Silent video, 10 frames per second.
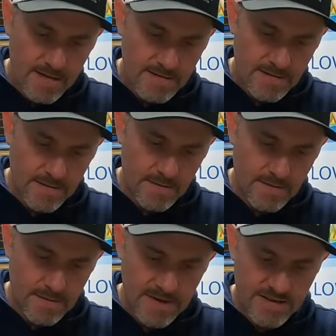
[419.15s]
so
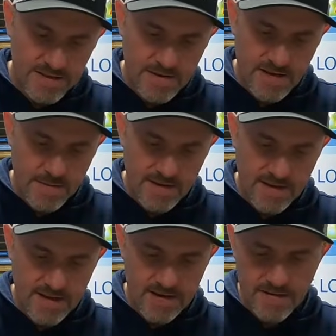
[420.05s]
we'll make sure that we
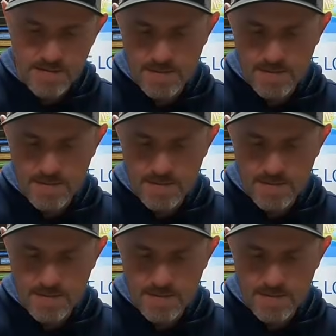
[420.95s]
let our